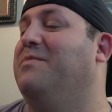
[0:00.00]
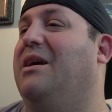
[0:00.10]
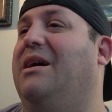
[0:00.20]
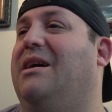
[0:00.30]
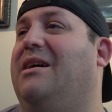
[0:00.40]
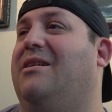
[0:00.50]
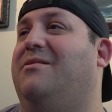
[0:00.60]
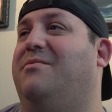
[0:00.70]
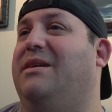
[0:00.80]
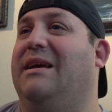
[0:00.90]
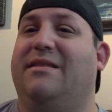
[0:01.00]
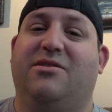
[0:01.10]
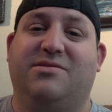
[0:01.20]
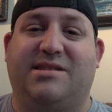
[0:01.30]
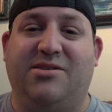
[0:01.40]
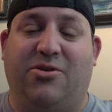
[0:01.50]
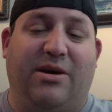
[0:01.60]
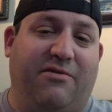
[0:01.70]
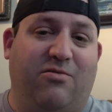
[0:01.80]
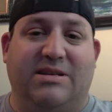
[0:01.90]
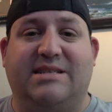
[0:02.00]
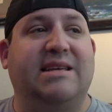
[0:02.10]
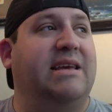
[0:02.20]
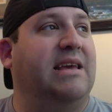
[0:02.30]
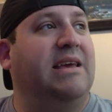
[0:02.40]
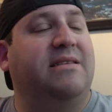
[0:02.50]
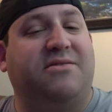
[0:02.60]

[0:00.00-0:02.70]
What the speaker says: And there's, you know, everyone singing.